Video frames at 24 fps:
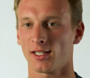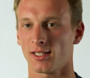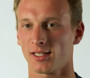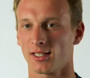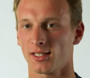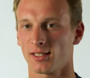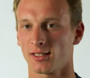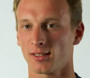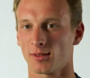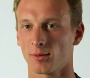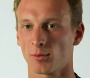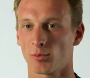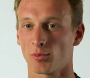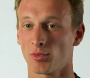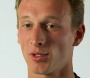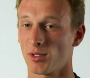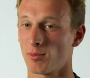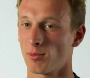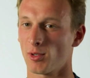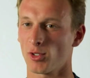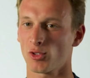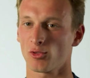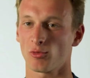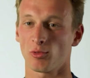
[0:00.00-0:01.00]
like
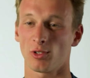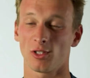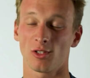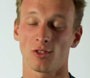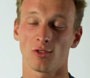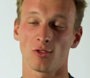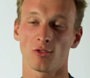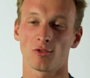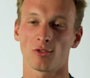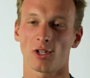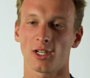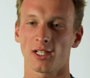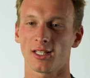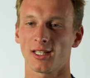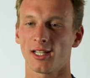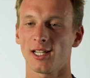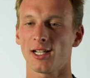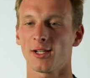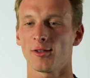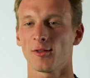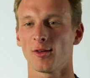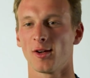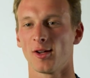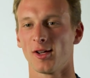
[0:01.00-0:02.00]
pretty much we do right
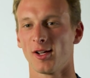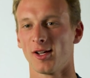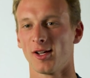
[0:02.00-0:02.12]
now.